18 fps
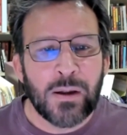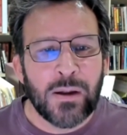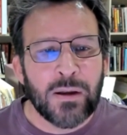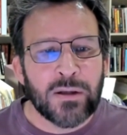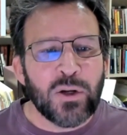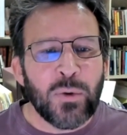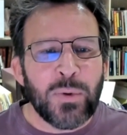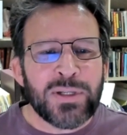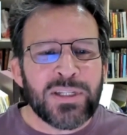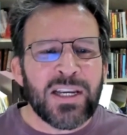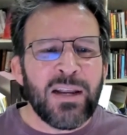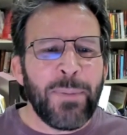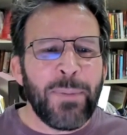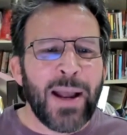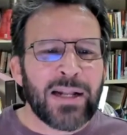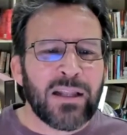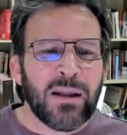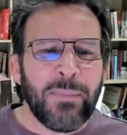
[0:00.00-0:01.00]
So what's the
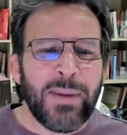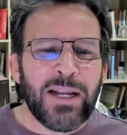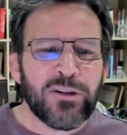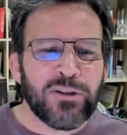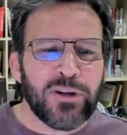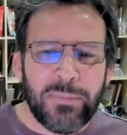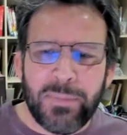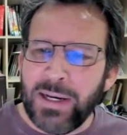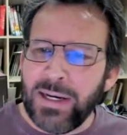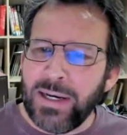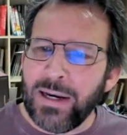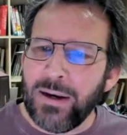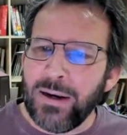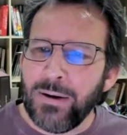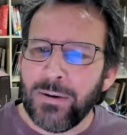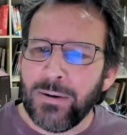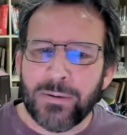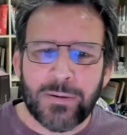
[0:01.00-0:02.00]
impact on mainstream
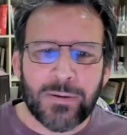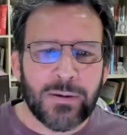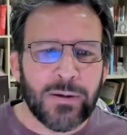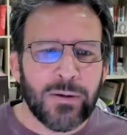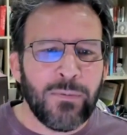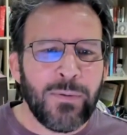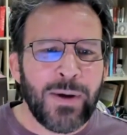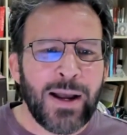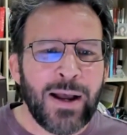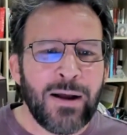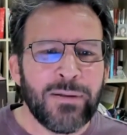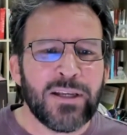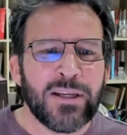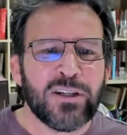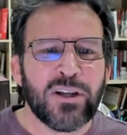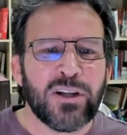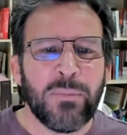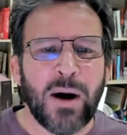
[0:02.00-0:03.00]
media? Well,
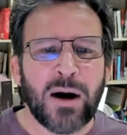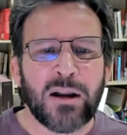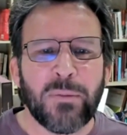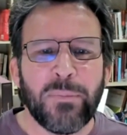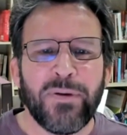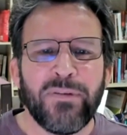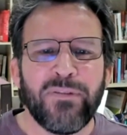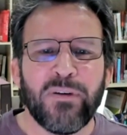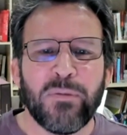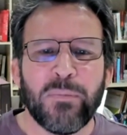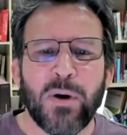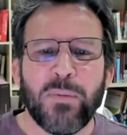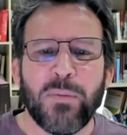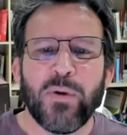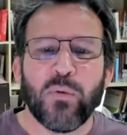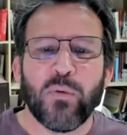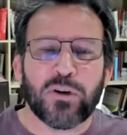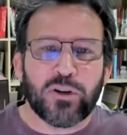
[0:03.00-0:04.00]
this could mark a pivotal
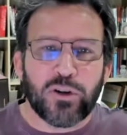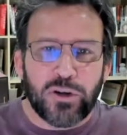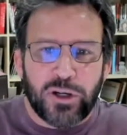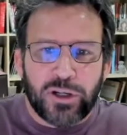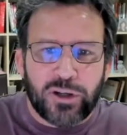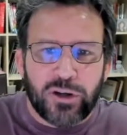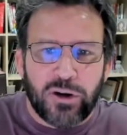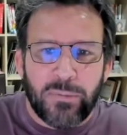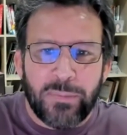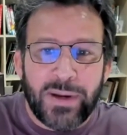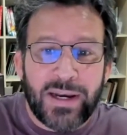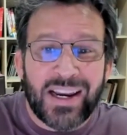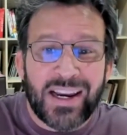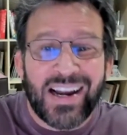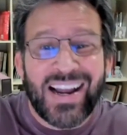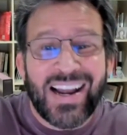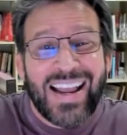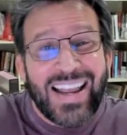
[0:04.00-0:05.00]
moment where traditional
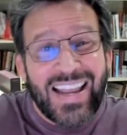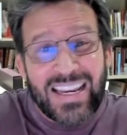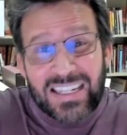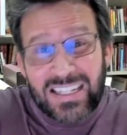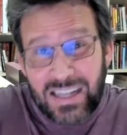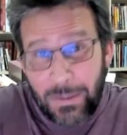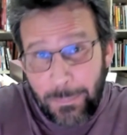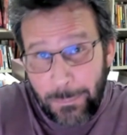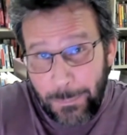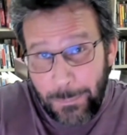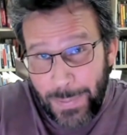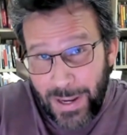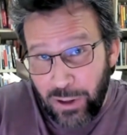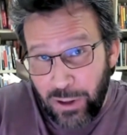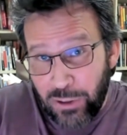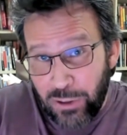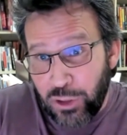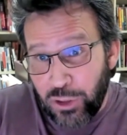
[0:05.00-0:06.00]
media is
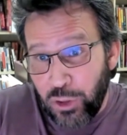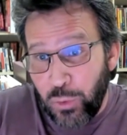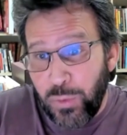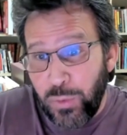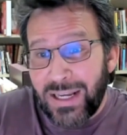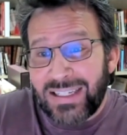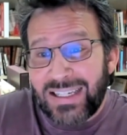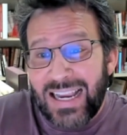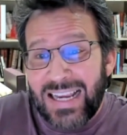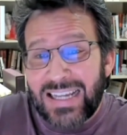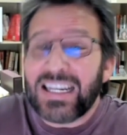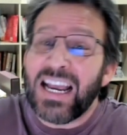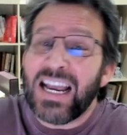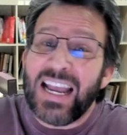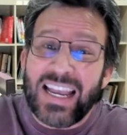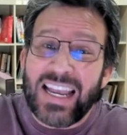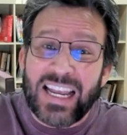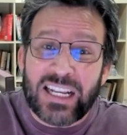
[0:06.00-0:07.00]
compelled to
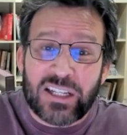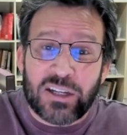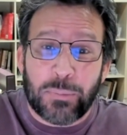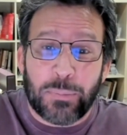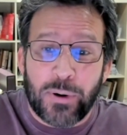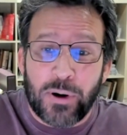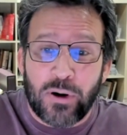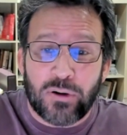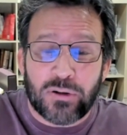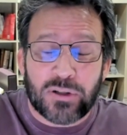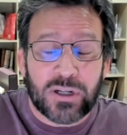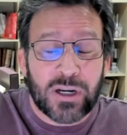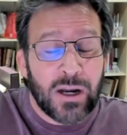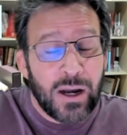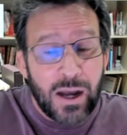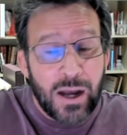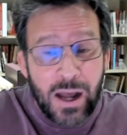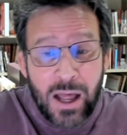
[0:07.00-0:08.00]
reassess its
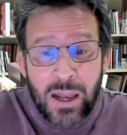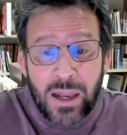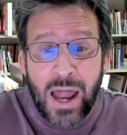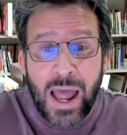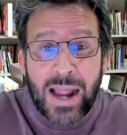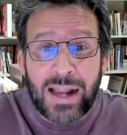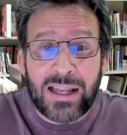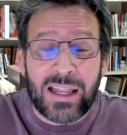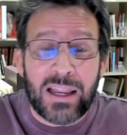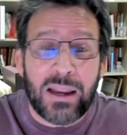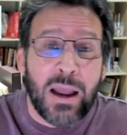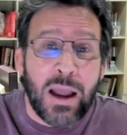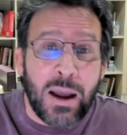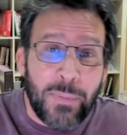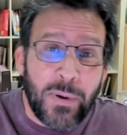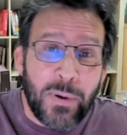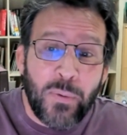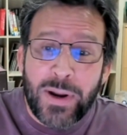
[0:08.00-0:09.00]
approach.
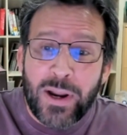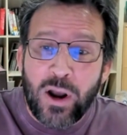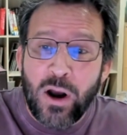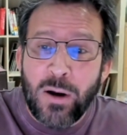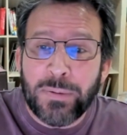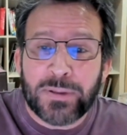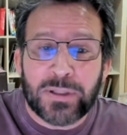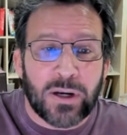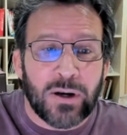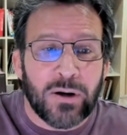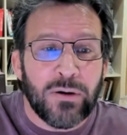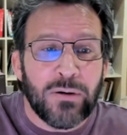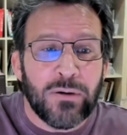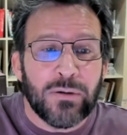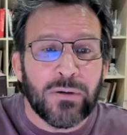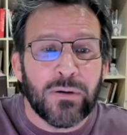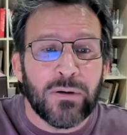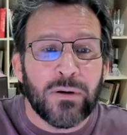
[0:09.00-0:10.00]
Unlikely, but we hope
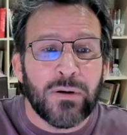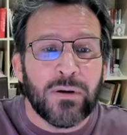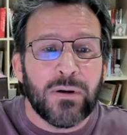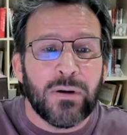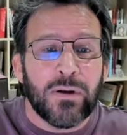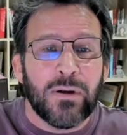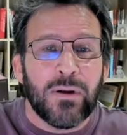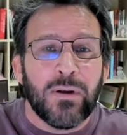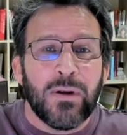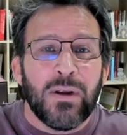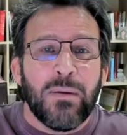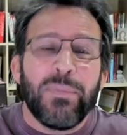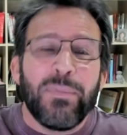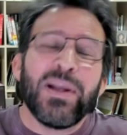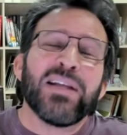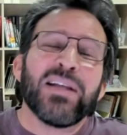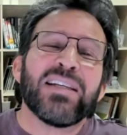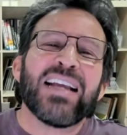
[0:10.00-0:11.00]
so.
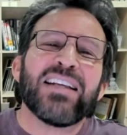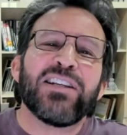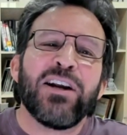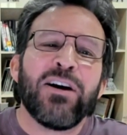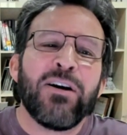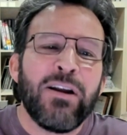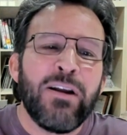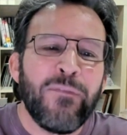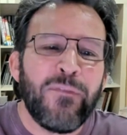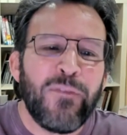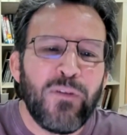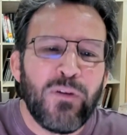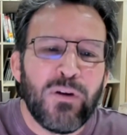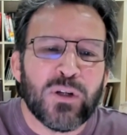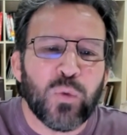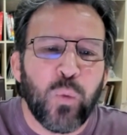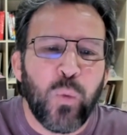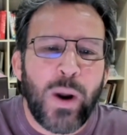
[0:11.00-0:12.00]
Because as their
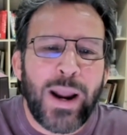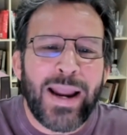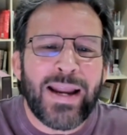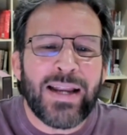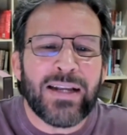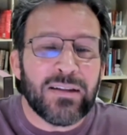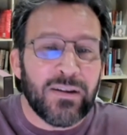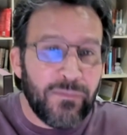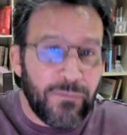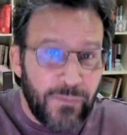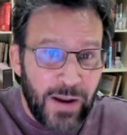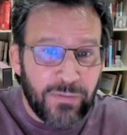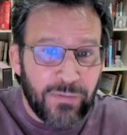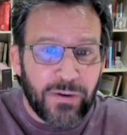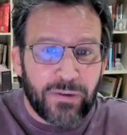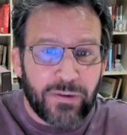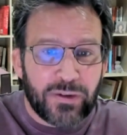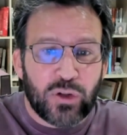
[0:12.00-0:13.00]
influence wanes in
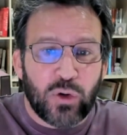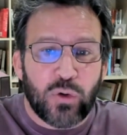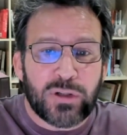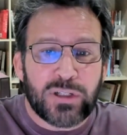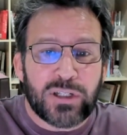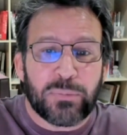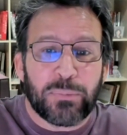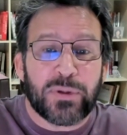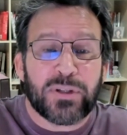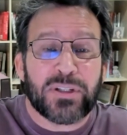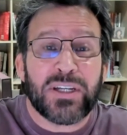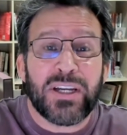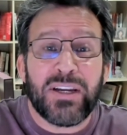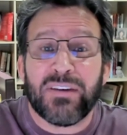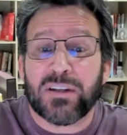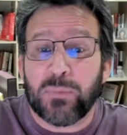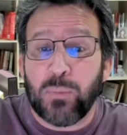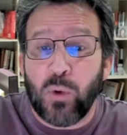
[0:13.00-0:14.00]
favor of sources
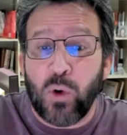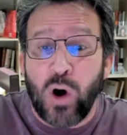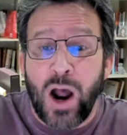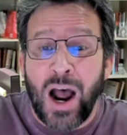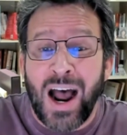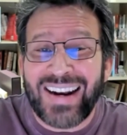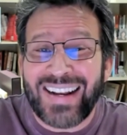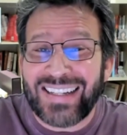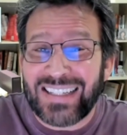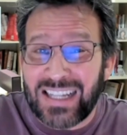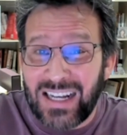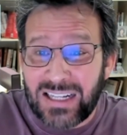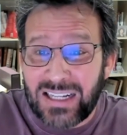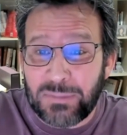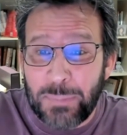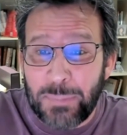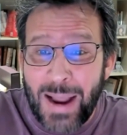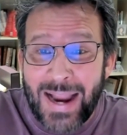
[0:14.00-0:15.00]
perceived as more honest and
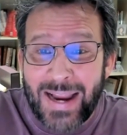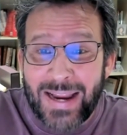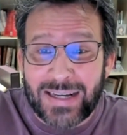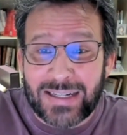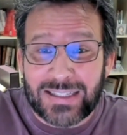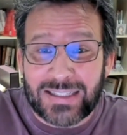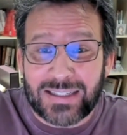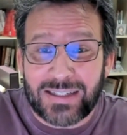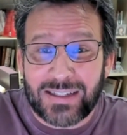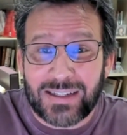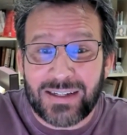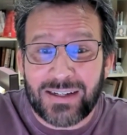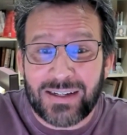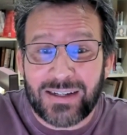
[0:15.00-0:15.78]
less biased.